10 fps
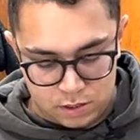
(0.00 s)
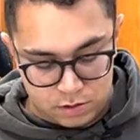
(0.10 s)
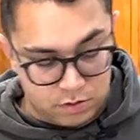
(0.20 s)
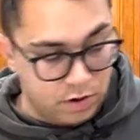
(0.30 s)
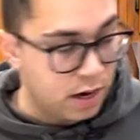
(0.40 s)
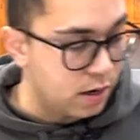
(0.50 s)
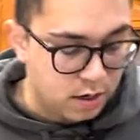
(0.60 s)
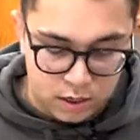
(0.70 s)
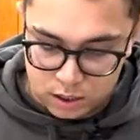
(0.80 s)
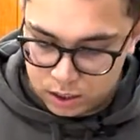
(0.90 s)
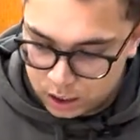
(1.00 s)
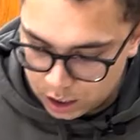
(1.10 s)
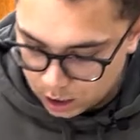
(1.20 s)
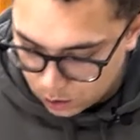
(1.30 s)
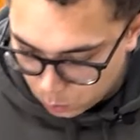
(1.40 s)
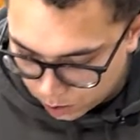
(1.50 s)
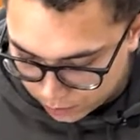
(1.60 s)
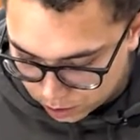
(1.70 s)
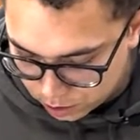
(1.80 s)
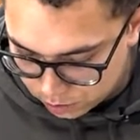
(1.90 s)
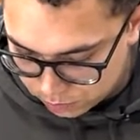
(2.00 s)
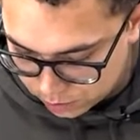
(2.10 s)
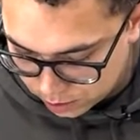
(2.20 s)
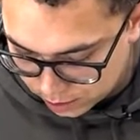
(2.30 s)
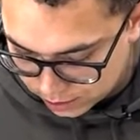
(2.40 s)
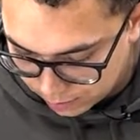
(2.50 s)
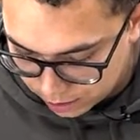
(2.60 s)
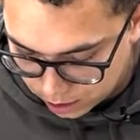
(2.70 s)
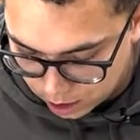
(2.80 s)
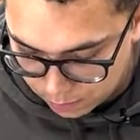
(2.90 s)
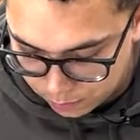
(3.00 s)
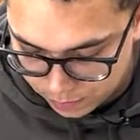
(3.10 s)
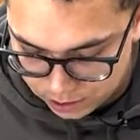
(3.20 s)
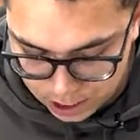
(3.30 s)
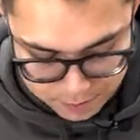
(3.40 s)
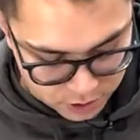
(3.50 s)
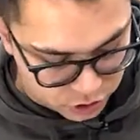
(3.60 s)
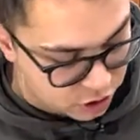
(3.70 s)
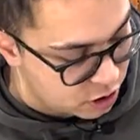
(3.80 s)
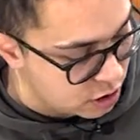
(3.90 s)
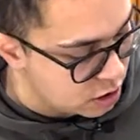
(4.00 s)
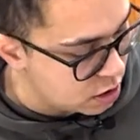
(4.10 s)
All right. What I'm going to do is I'm going to come with my tape measure